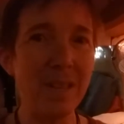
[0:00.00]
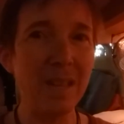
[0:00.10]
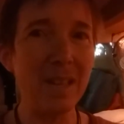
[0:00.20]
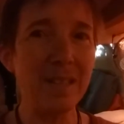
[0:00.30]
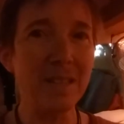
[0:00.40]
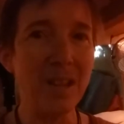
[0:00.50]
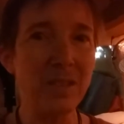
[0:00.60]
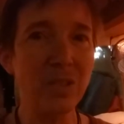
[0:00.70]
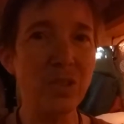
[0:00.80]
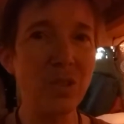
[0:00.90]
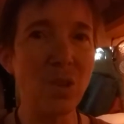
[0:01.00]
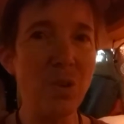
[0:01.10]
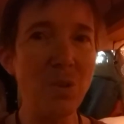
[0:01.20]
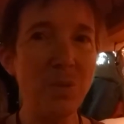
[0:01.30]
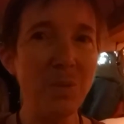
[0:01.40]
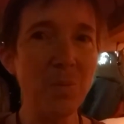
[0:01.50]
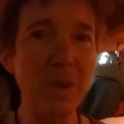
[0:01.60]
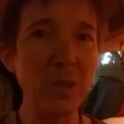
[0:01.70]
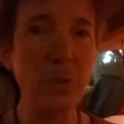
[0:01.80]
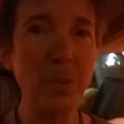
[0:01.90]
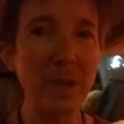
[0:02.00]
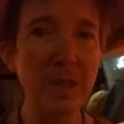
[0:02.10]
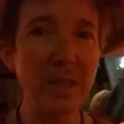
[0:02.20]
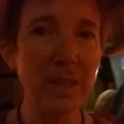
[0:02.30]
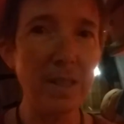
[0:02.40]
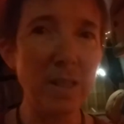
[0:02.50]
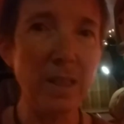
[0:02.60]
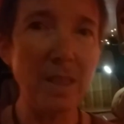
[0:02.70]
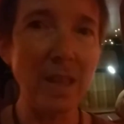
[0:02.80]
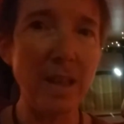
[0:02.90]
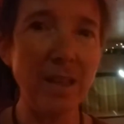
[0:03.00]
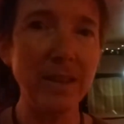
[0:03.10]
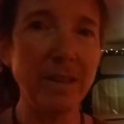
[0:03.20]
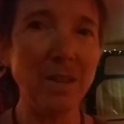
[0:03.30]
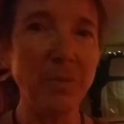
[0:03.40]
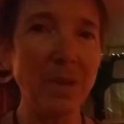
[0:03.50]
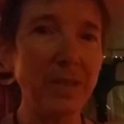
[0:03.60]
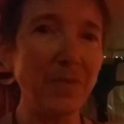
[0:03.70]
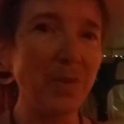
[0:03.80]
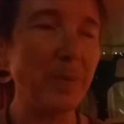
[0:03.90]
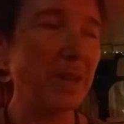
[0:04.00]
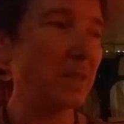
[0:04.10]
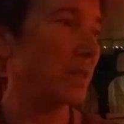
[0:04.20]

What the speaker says: it's gotten so much worse than it was a few minutes